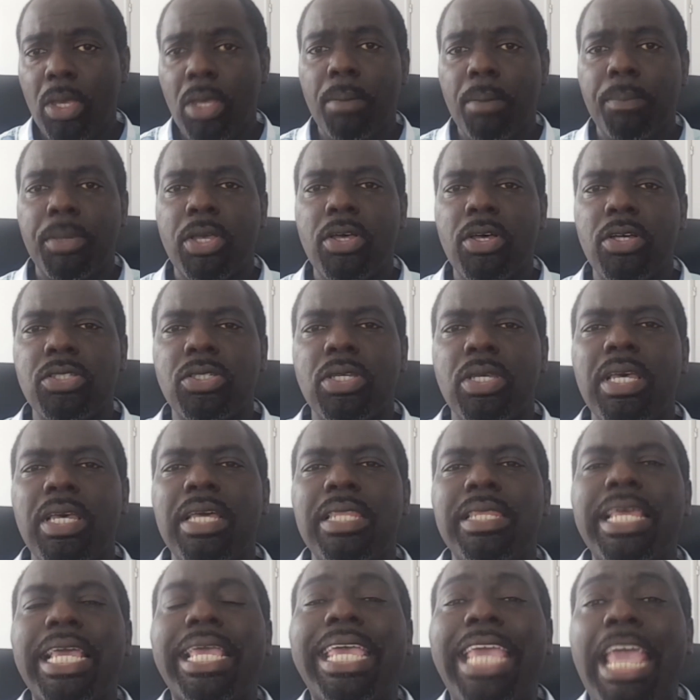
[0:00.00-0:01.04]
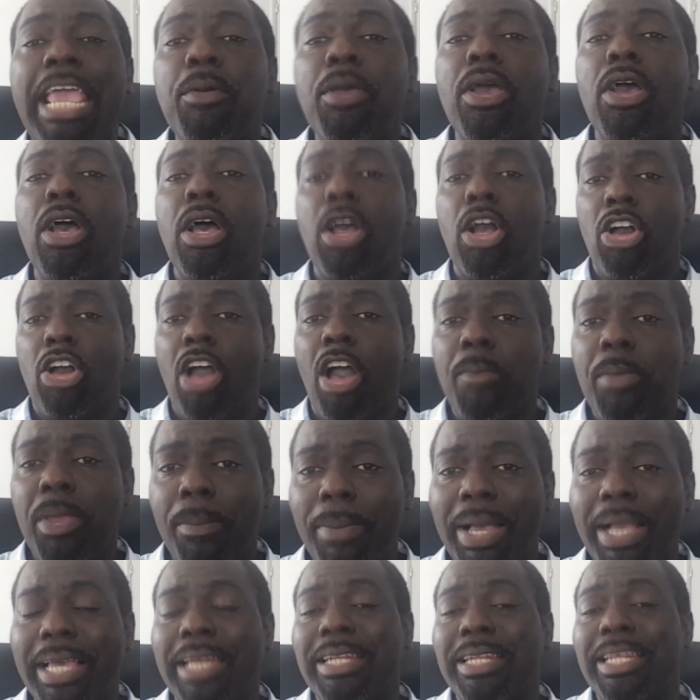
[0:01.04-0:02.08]
because they keep coming
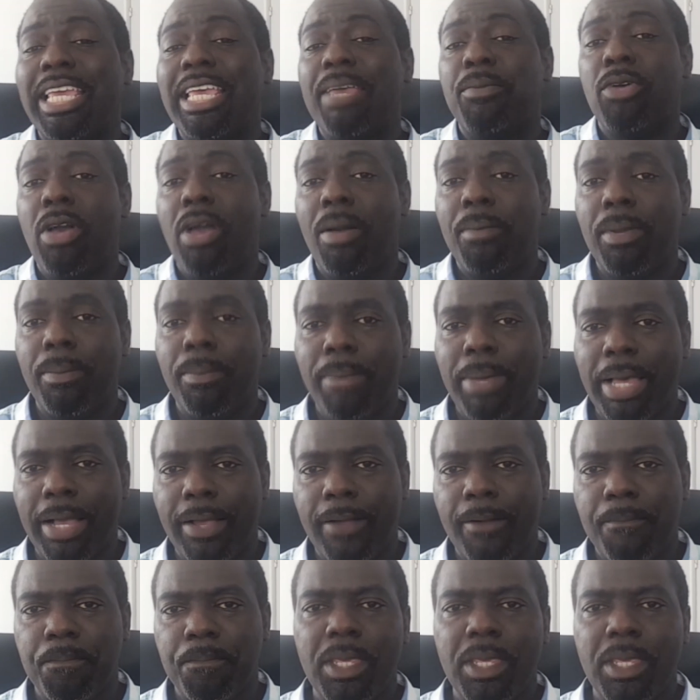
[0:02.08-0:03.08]
back and they keep coming back.